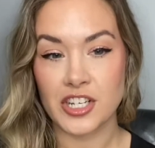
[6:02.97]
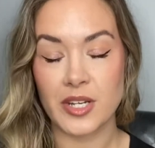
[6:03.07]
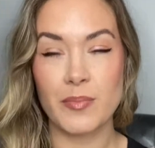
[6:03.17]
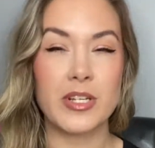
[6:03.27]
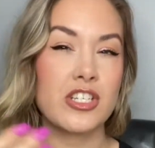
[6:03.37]

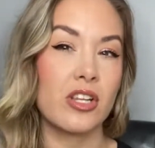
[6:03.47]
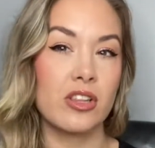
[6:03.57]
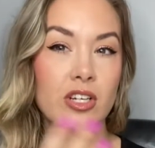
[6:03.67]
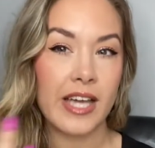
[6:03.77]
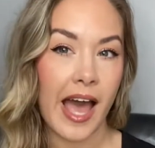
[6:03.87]
it, but to
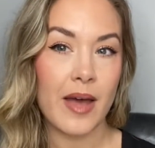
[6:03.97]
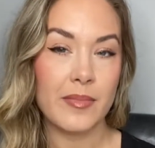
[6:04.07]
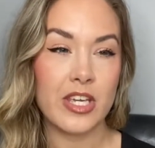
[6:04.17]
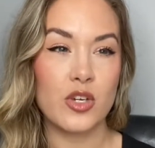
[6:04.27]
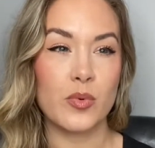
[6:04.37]
look at
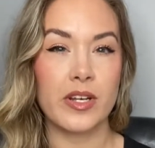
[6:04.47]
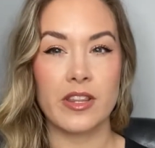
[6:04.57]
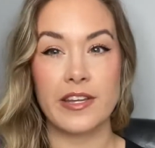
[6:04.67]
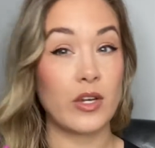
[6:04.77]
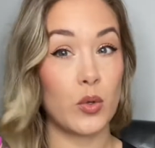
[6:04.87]
me, you wouldn't
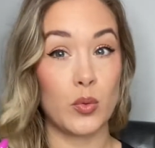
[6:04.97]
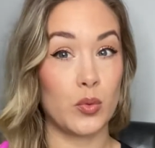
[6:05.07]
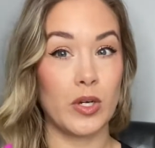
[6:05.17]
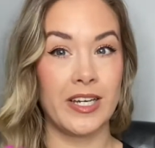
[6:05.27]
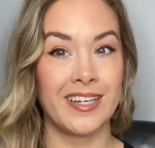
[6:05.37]
think,
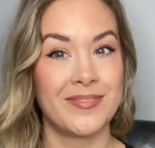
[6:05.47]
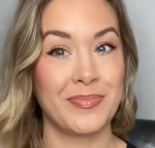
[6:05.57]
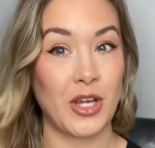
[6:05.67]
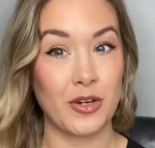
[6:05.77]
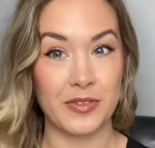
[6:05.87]
ooh,
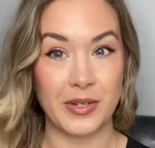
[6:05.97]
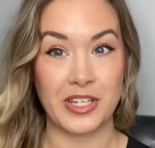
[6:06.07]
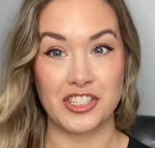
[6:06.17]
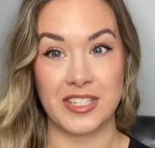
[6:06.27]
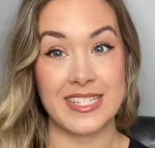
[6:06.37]
her
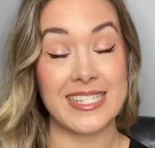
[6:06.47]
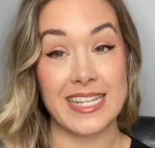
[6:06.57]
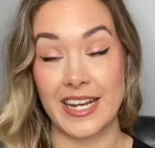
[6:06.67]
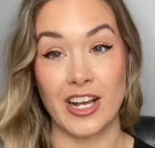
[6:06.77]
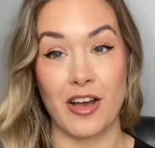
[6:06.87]
foundation is
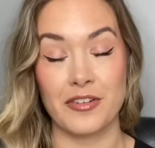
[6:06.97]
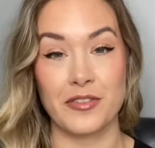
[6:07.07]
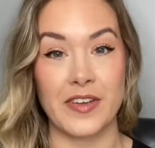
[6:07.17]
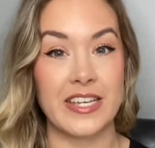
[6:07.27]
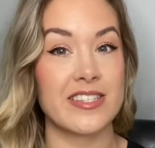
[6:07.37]
sliding off her
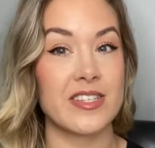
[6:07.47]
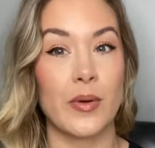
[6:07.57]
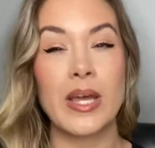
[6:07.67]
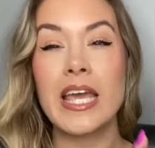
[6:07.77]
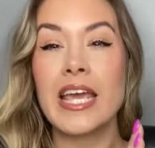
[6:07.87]
face.
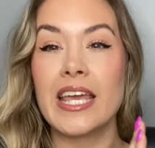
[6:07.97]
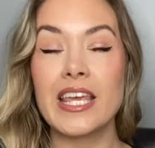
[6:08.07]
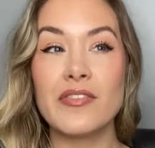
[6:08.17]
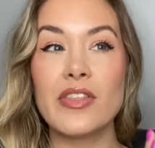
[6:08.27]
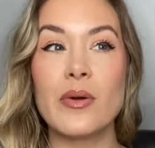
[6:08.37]
So
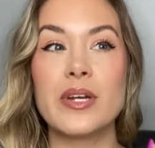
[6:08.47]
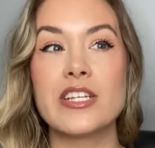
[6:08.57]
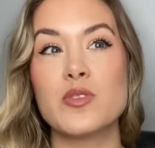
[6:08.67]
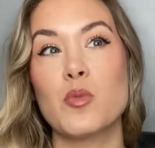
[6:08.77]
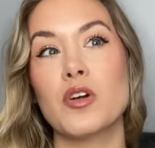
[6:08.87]
even though it
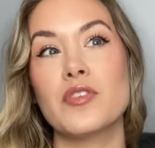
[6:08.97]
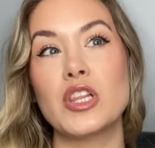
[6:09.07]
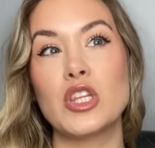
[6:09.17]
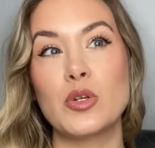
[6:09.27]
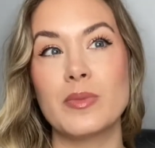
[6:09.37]
is more of a
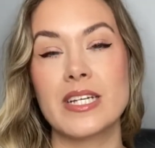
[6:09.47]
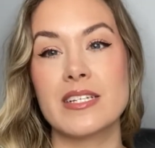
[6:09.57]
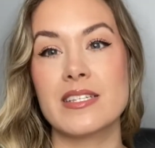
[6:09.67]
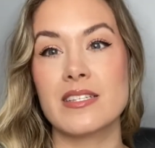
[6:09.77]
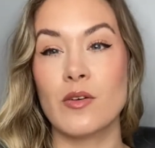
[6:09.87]

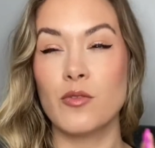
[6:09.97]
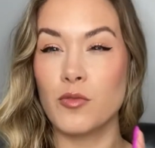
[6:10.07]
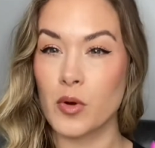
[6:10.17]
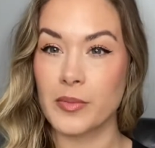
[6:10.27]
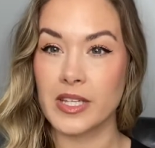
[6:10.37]
luminous
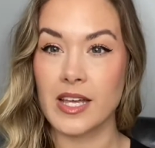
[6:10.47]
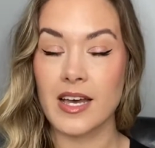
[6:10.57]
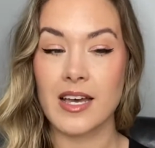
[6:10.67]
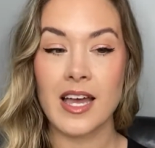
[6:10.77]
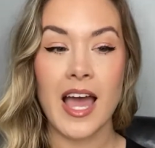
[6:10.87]

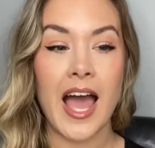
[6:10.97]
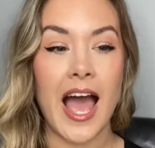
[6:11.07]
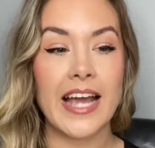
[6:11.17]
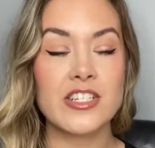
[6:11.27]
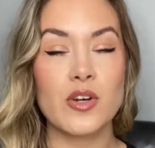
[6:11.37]
formula,
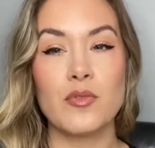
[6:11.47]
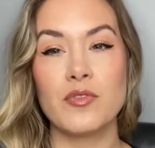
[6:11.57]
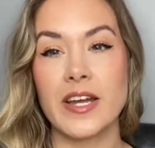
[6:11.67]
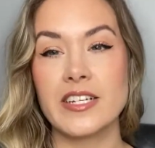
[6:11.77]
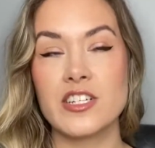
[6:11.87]
I don't
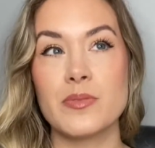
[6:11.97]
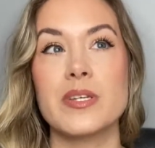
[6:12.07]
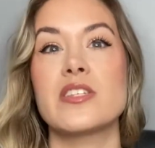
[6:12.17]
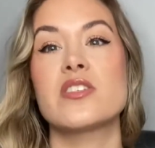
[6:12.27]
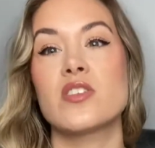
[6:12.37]
find it to
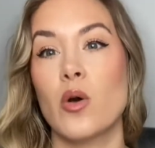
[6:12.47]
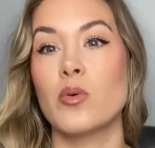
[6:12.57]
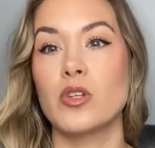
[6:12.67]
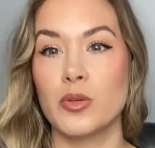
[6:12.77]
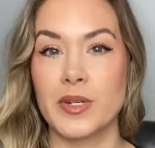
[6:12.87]
be so
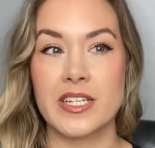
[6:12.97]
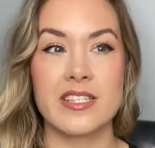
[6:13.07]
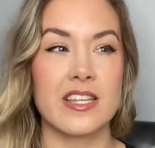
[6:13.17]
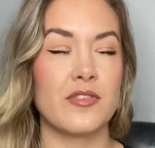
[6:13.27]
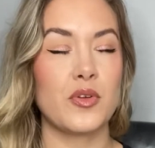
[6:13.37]

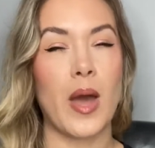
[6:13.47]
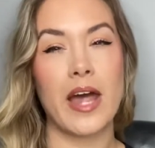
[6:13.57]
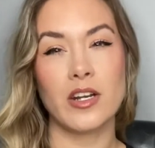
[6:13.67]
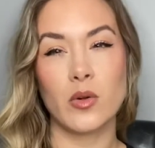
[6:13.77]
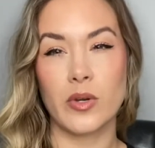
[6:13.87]
luminous that if you
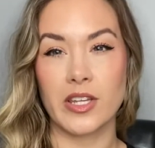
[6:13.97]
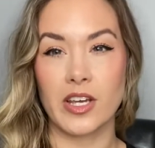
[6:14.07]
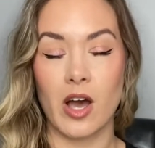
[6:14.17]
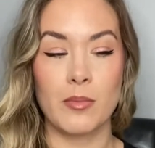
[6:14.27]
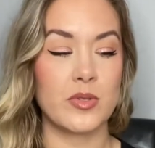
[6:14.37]
had an oily
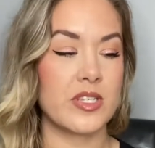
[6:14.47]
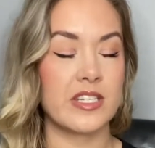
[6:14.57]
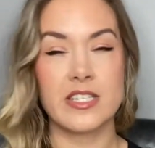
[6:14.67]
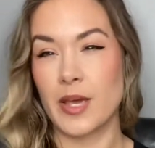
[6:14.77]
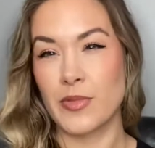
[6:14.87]
combo
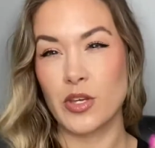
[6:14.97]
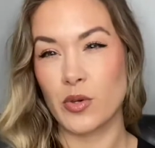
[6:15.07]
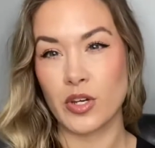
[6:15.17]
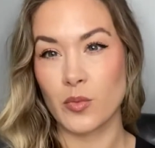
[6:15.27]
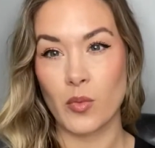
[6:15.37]
skin type that you
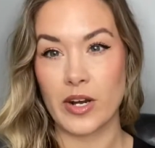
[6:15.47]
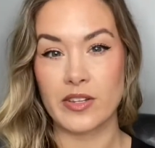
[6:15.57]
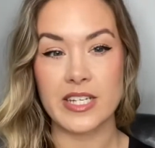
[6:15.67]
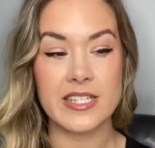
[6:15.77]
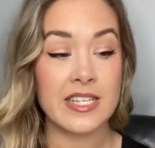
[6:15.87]
couldn't wear
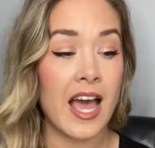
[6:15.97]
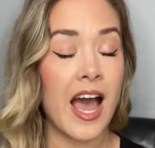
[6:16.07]
this.